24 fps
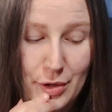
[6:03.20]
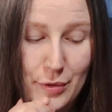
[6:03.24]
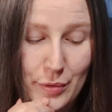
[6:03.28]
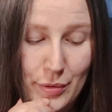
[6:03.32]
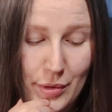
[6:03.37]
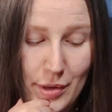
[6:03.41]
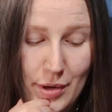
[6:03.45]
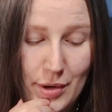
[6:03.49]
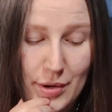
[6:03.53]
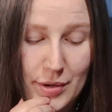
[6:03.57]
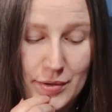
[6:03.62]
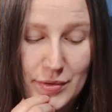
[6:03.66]

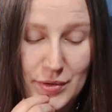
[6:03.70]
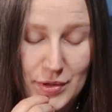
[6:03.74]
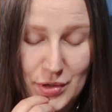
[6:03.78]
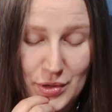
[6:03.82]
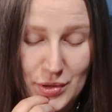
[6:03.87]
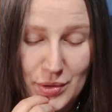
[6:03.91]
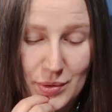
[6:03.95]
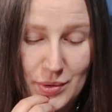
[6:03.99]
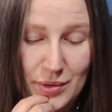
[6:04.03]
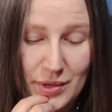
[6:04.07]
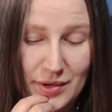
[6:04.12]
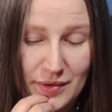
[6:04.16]
The long and the
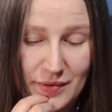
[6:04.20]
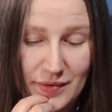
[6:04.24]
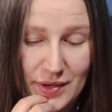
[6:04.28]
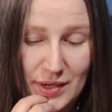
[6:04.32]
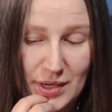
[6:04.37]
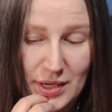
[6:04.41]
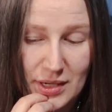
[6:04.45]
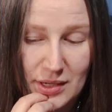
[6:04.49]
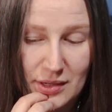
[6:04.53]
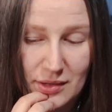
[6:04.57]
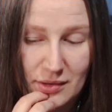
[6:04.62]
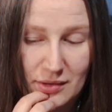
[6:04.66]
short of
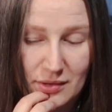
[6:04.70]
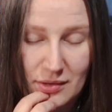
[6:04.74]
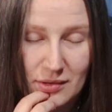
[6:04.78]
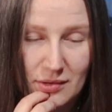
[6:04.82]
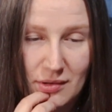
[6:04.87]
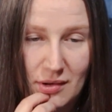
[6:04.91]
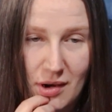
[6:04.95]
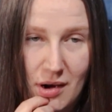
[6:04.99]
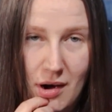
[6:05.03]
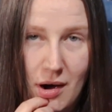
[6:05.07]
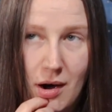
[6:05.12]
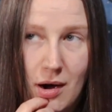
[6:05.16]
it.
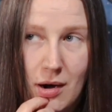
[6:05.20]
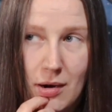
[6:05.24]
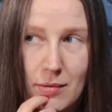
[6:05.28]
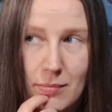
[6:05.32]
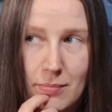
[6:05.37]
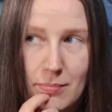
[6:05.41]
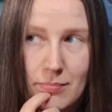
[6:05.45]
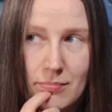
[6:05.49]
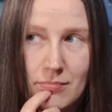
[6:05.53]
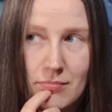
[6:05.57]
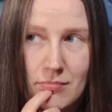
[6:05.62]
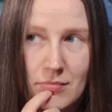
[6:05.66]

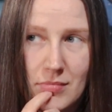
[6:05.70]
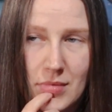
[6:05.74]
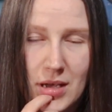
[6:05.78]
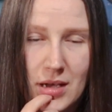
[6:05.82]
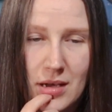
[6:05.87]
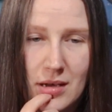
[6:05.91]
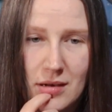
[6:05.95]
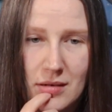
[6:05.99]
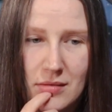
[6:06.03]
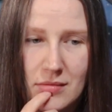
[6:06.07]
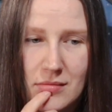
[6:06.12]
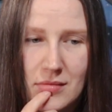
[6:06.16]

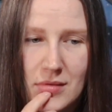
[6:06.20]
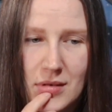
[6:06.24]
Yeah.